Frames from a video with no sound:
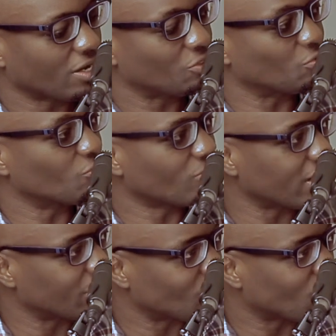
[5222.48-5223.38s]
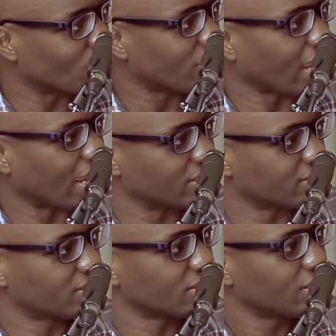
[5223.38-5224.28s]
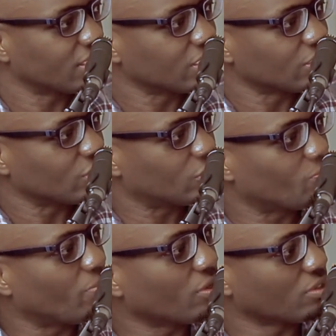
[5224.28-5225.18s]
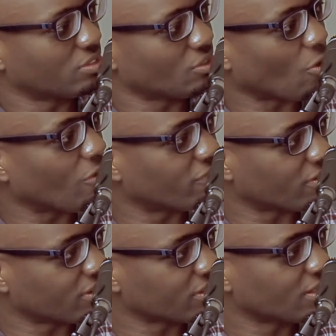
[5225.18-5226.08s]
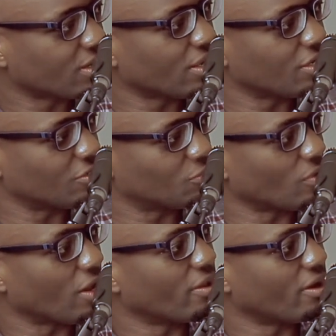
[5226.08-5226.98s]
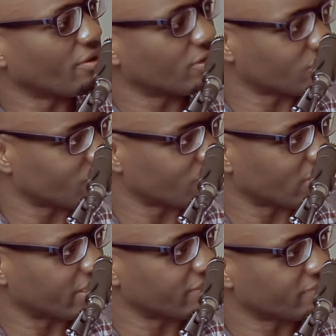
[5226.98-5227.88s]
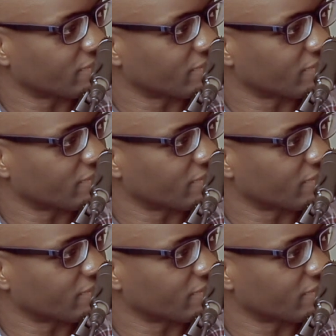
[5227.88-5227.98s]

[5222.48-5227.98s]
to write a book has spilled over into other areas of your life?